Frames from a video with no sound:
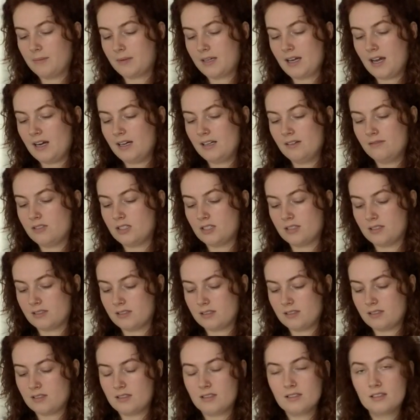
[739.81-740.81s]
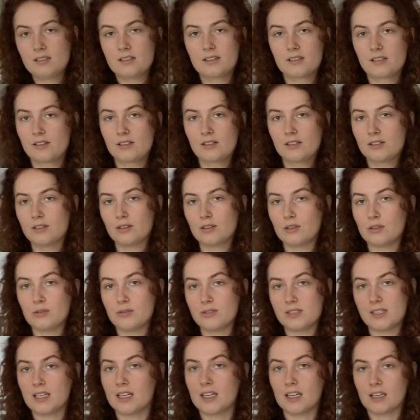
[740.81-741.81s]
kind of just
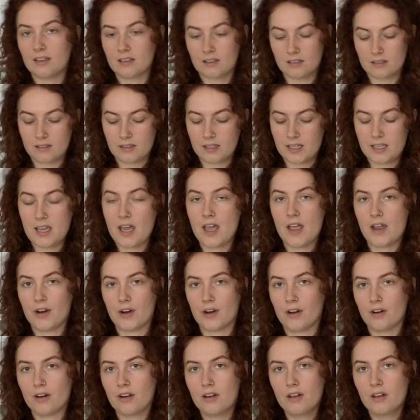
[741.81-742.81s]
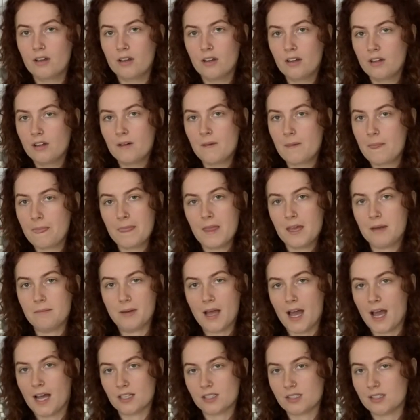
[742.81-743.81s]
losing care and
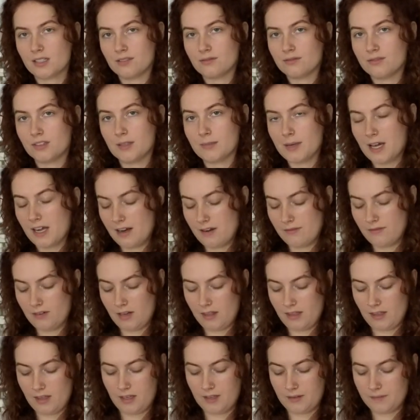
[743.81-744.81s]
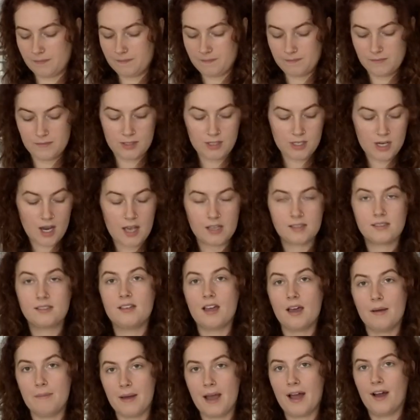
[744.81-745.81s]
passion for about everything. Just
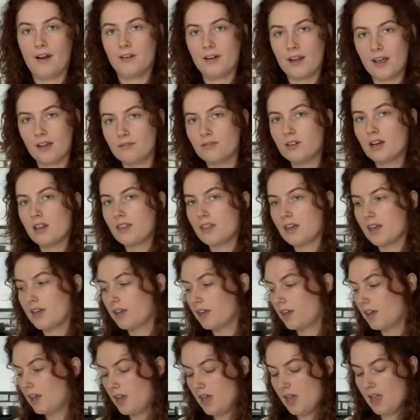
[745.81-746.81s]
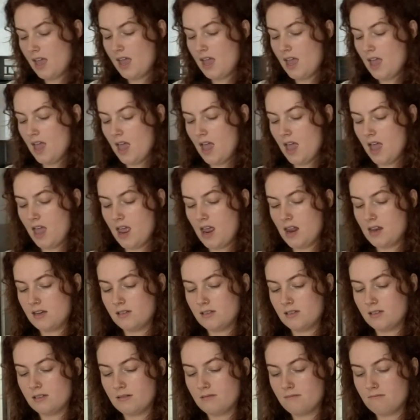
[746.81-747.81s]
about everything.
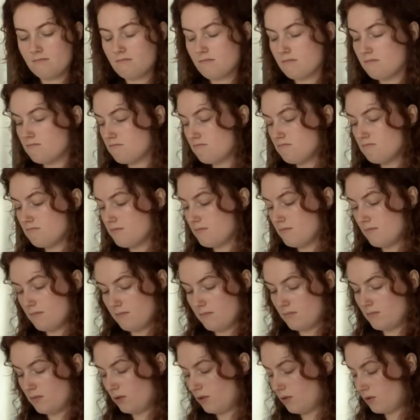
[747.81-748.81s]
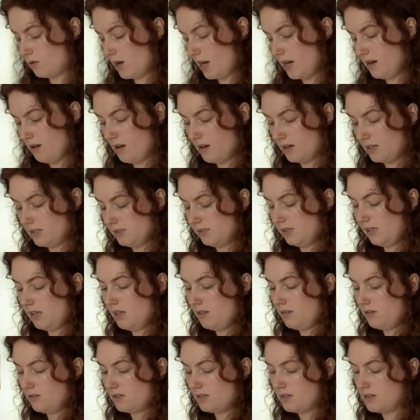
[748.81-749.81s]
And quite honestly,
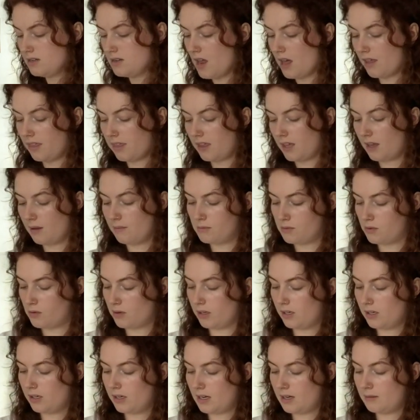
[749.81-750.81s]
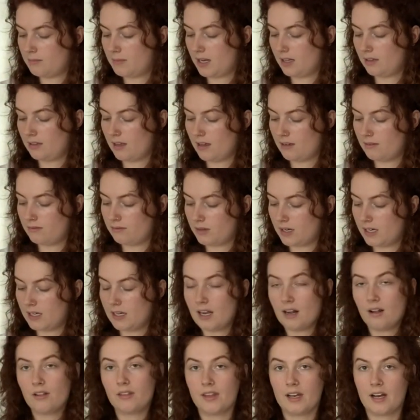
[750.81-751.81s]
there's nothing more in my life right
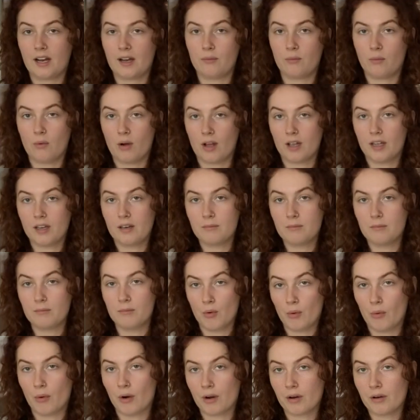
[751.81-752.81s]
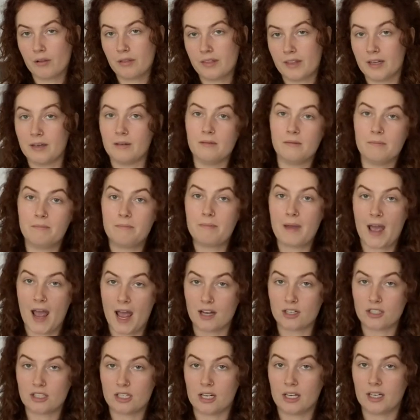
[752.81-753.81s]
now that I want more than
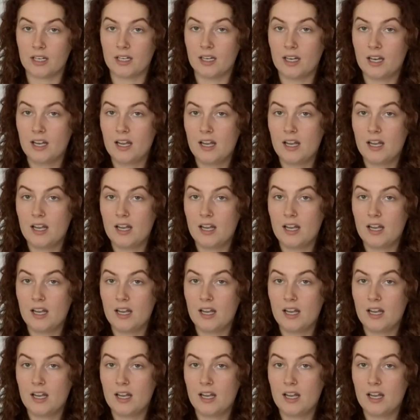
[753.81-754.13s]
passion.